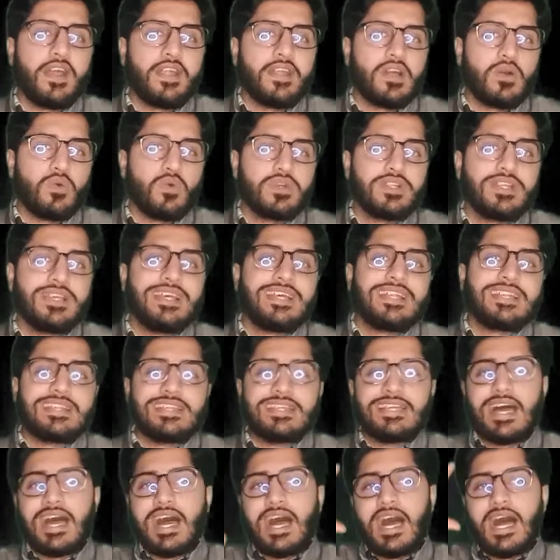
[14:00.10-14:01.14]
out
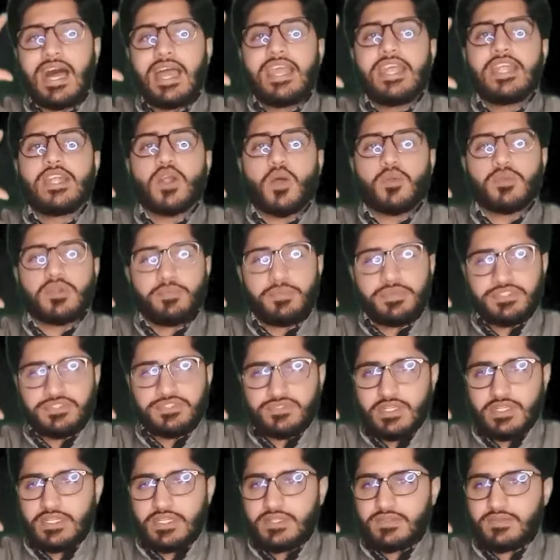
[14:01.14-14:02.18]
the height of the bridge, right?